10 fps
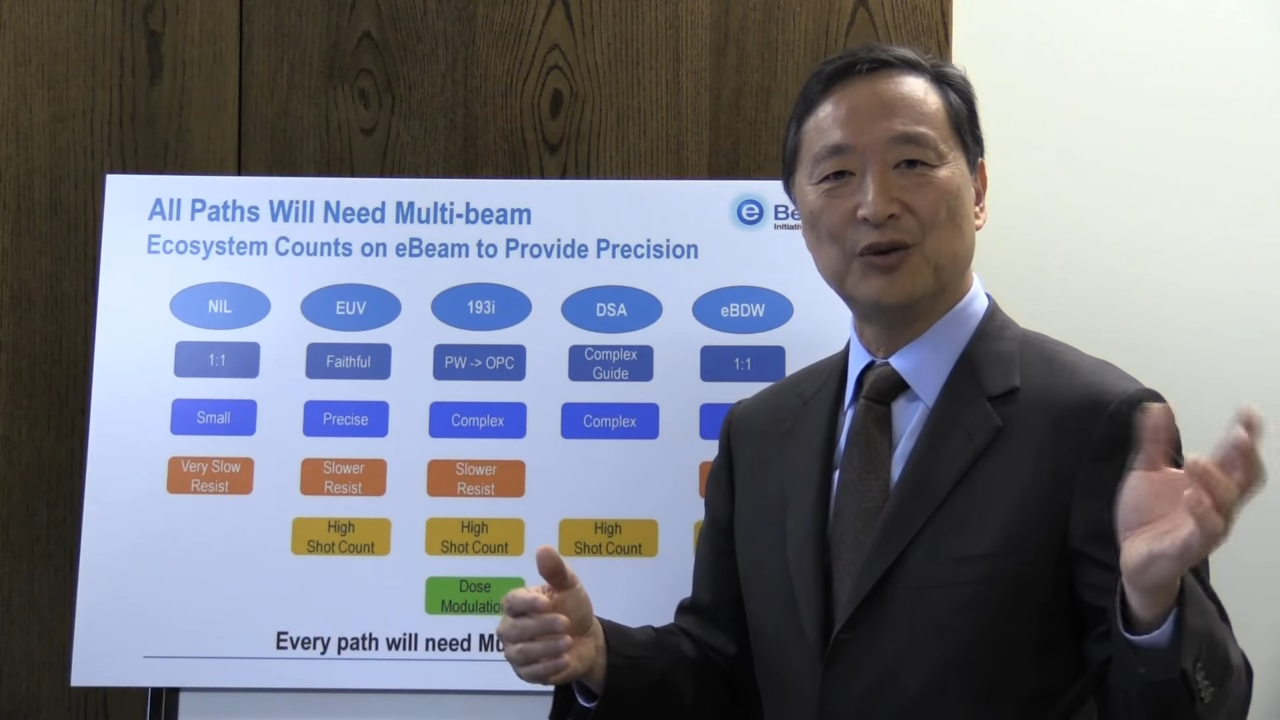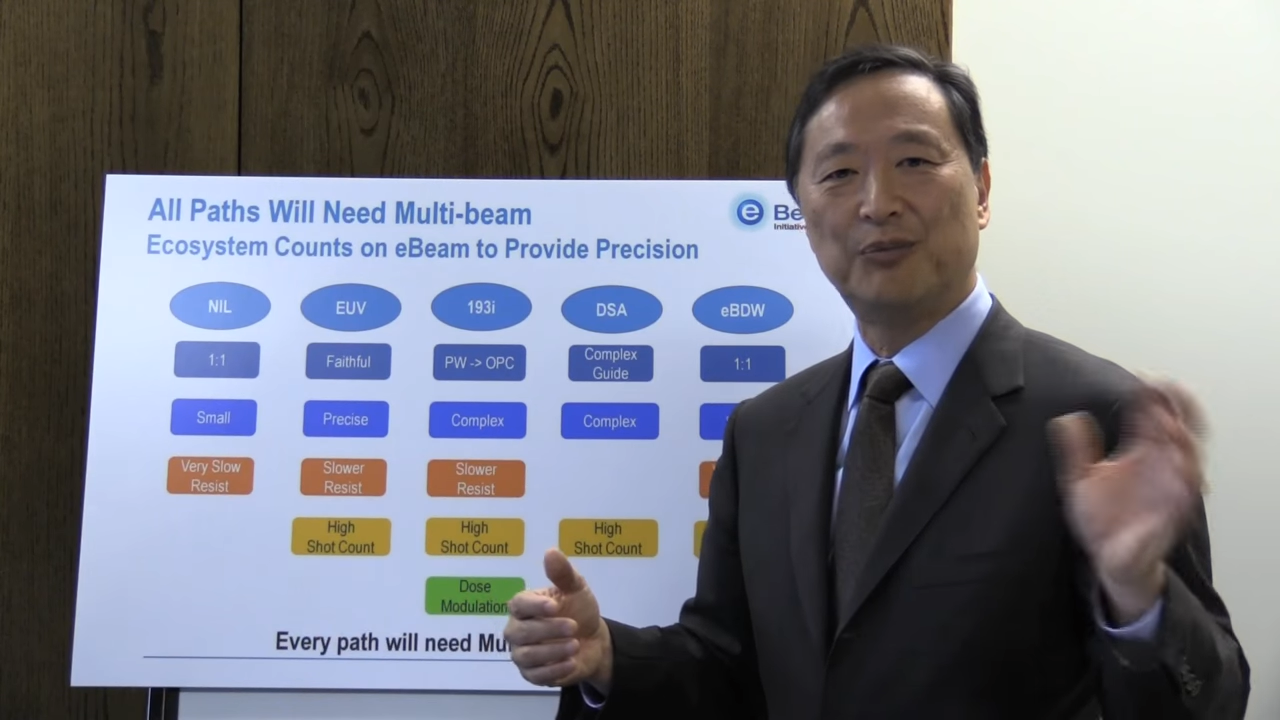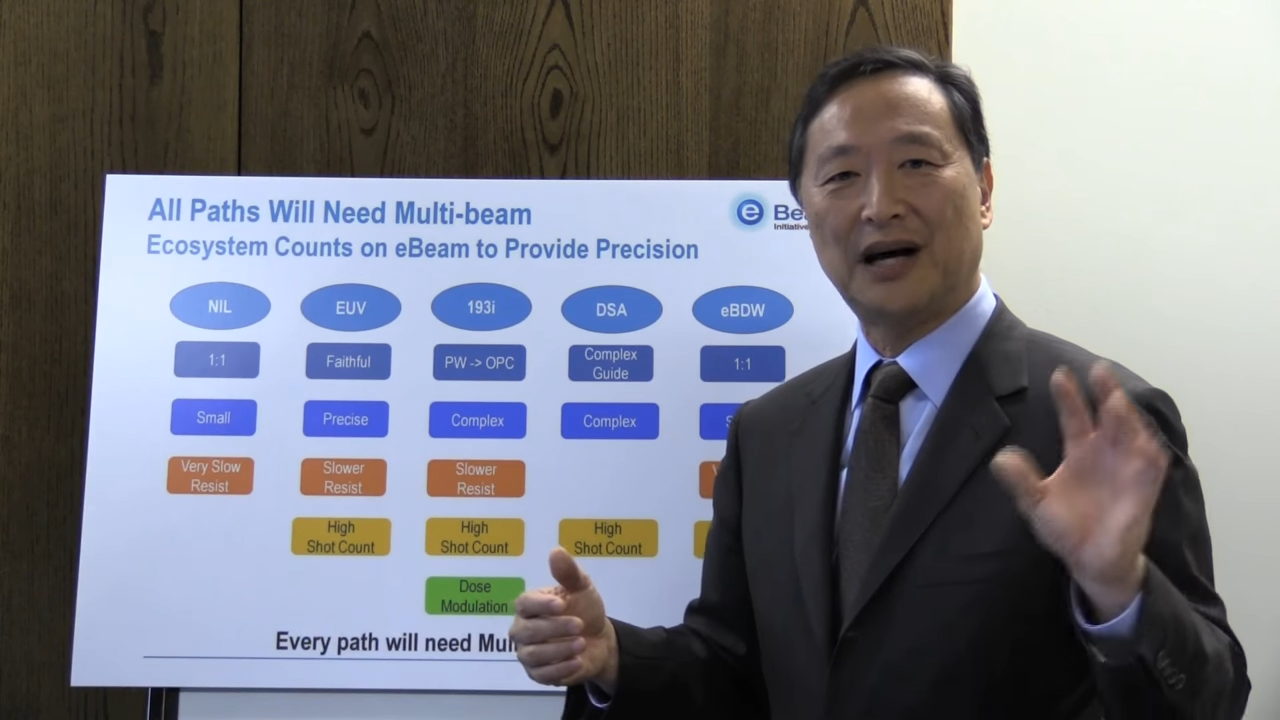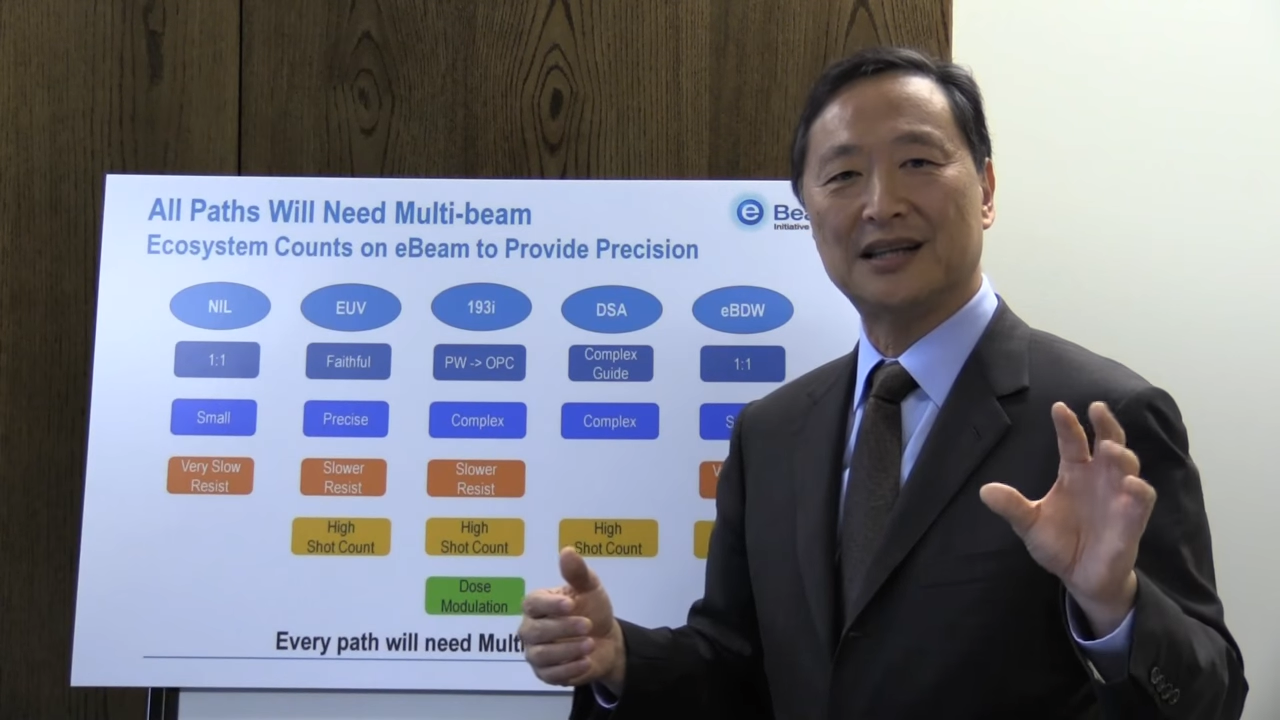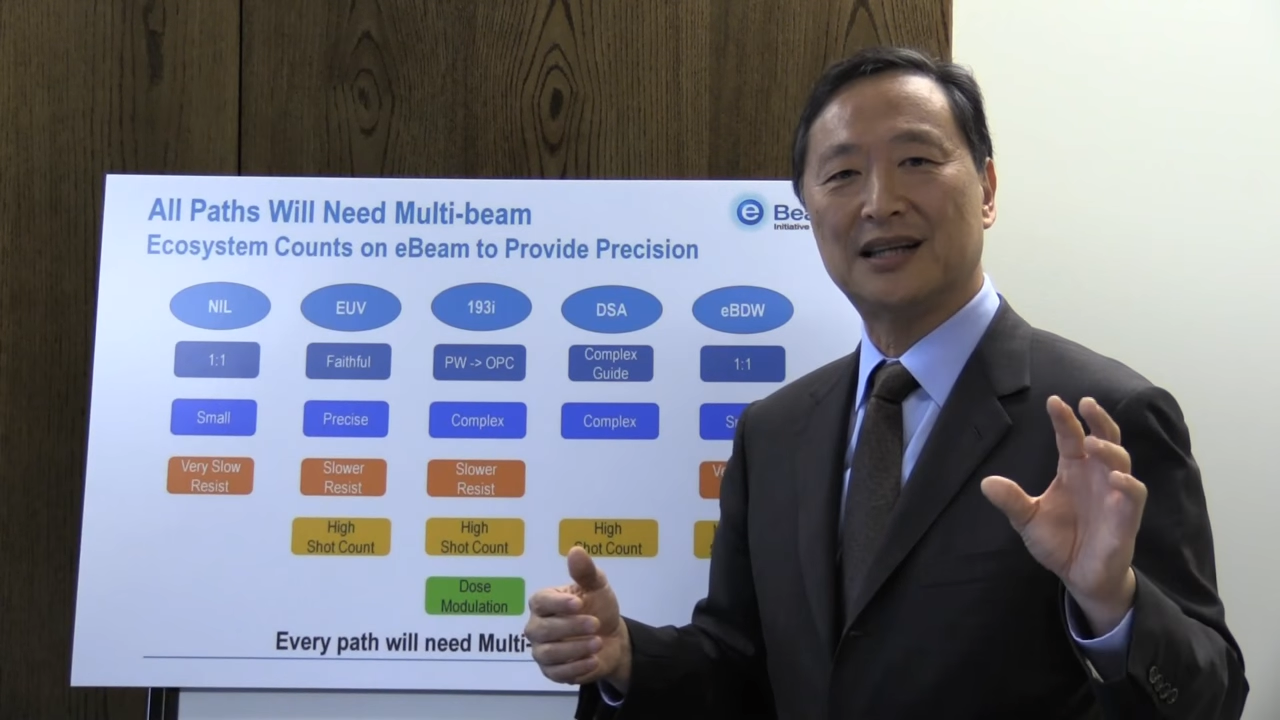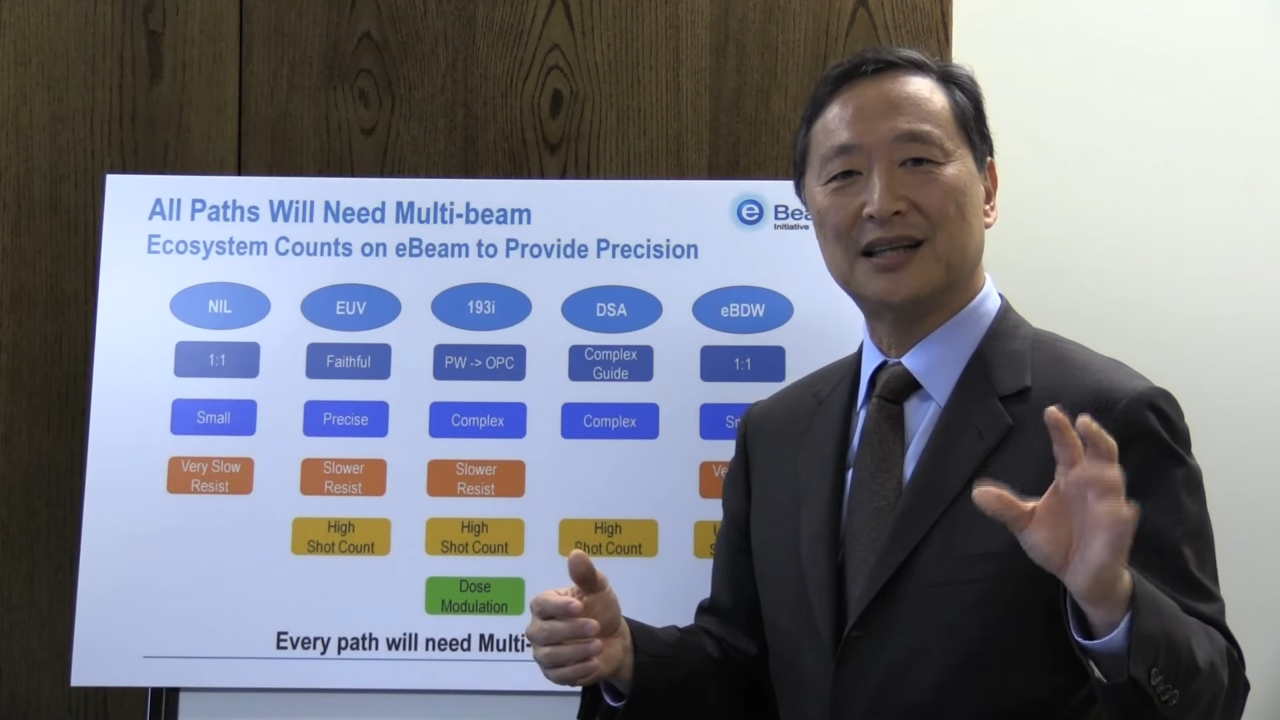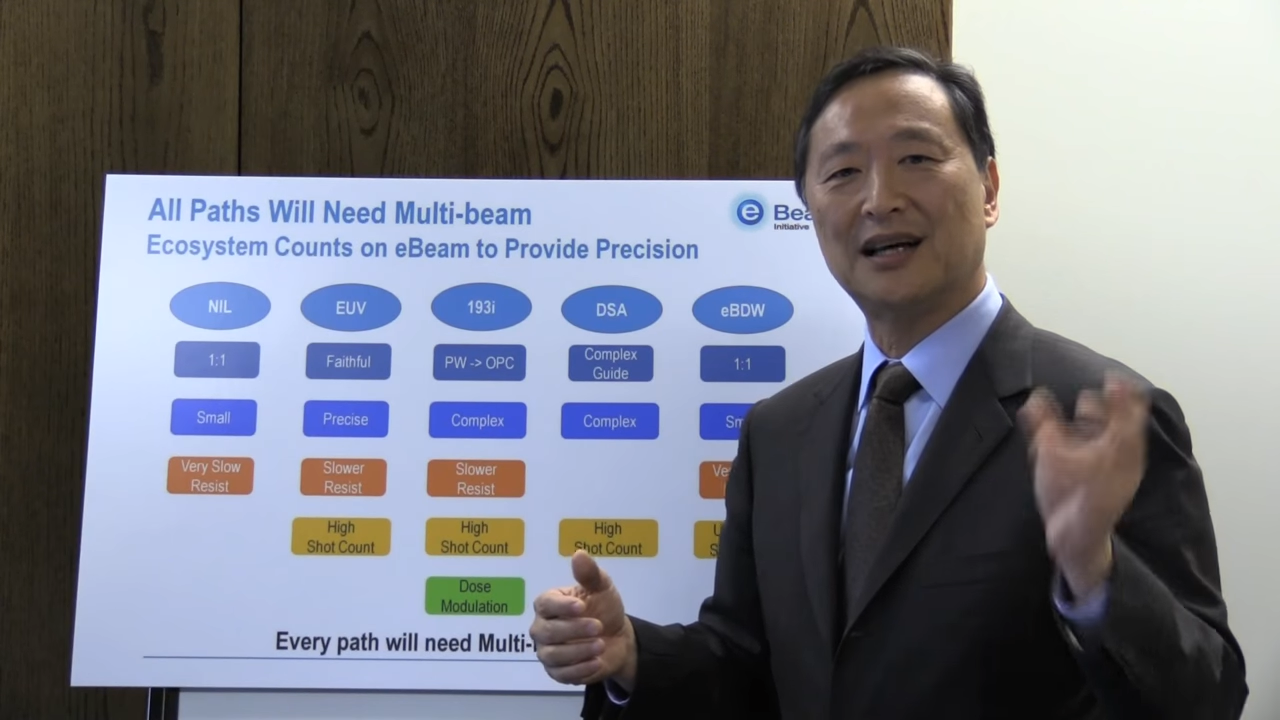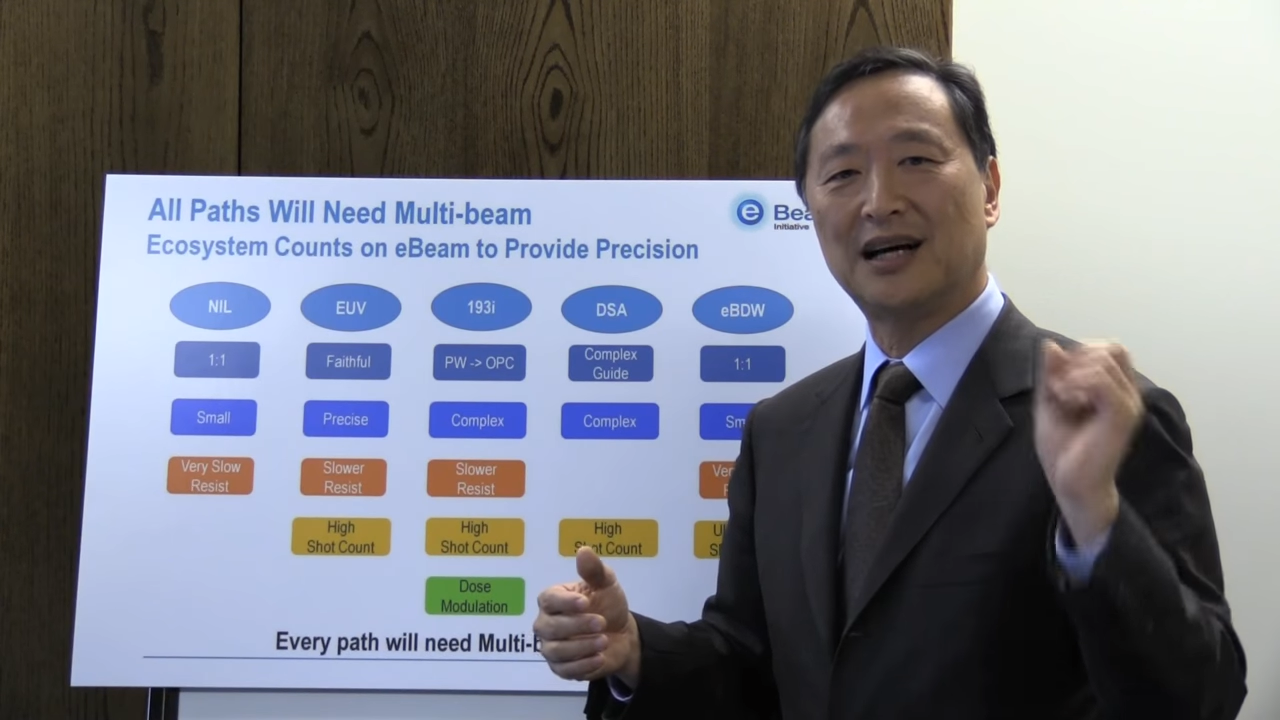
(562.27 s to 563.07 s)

but